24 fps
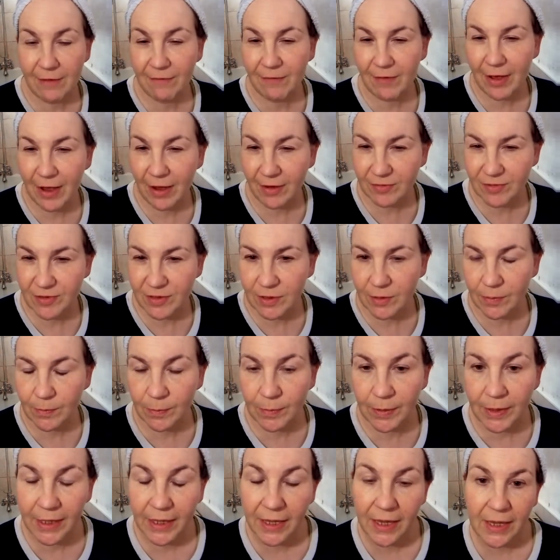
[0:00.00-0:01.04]
ever have to
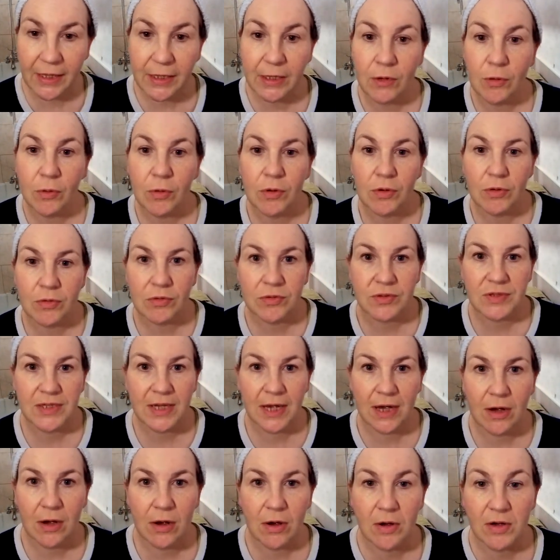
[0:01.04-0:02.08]
pick any oils
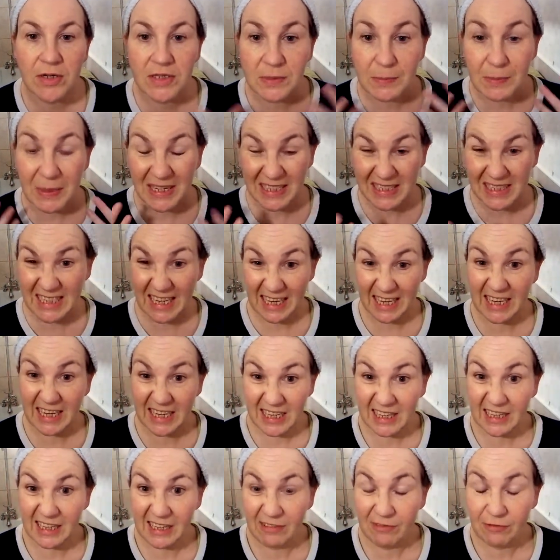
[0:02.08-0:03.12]
that are
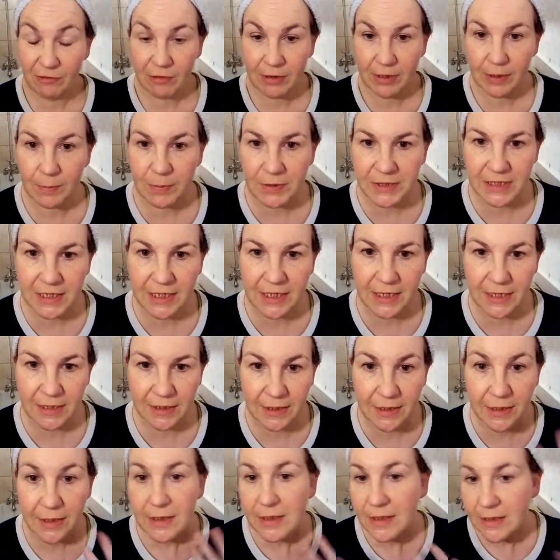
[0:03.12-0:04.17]
spectacularly for any
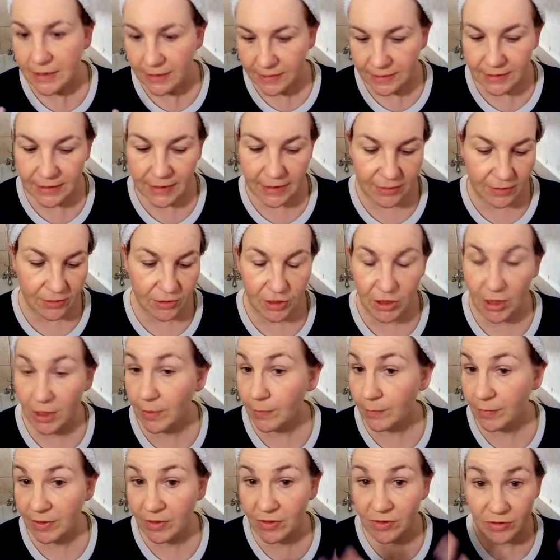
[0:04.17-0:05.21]
particular skin
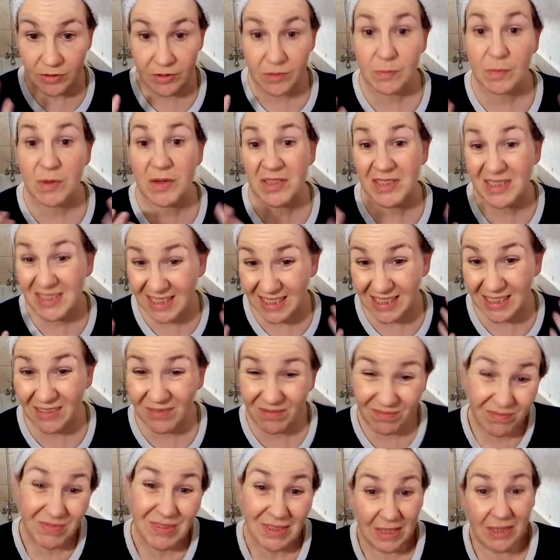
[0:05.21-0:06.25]
type, because my
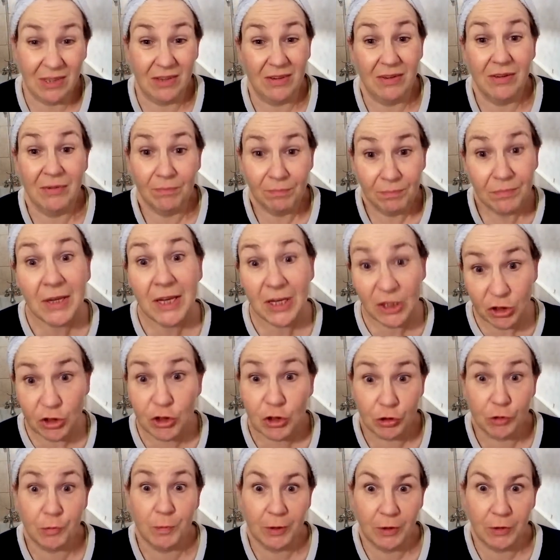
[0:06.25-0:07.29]
skin, it
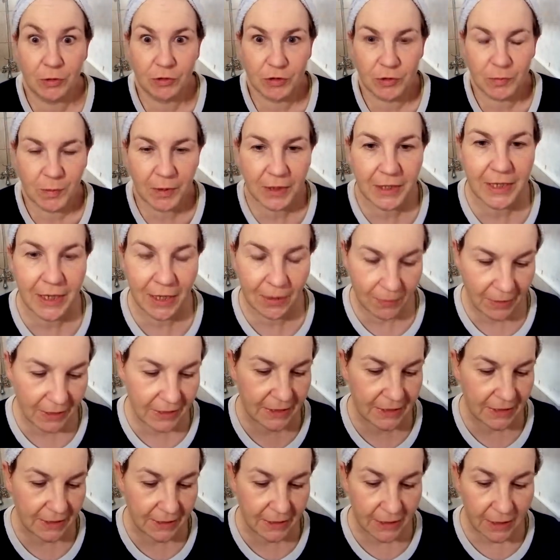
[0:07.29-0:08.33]
should be good by now,
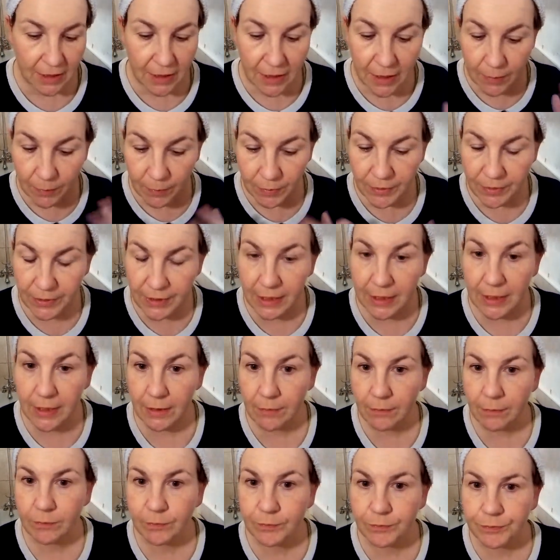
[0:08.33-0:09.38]
it is. But
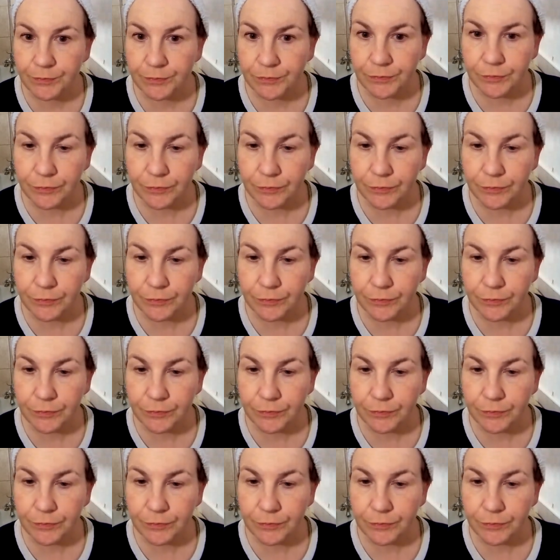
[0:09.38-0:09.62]
the